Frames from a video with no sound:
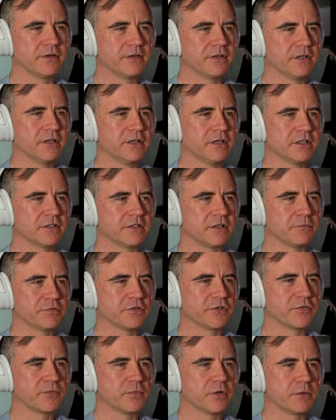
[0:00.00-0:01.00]
It's an
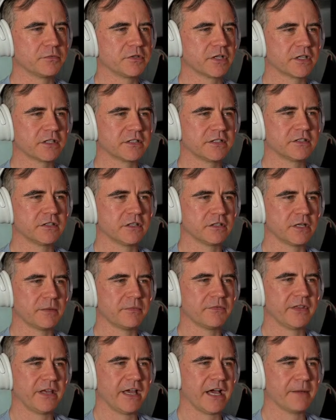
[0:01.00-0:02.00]
observable object that sits on top of
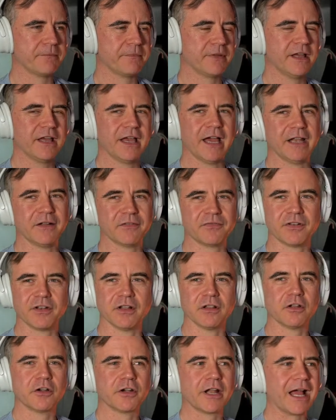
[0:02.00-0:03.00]
the app. And if an
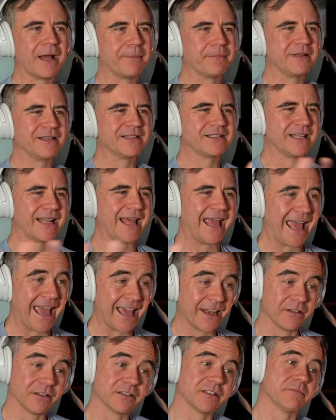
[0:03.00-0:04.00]
alert happens, it
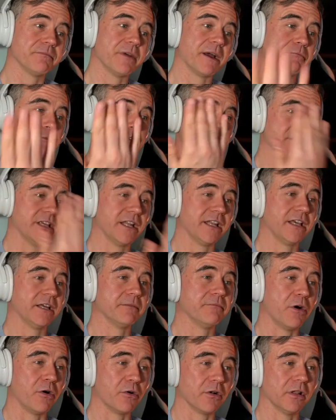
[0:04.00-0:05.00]
handles it by presenting it
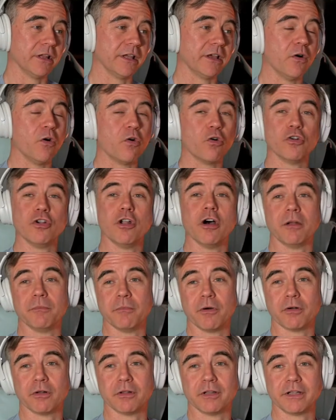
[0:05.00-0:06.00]
modally or non-modally.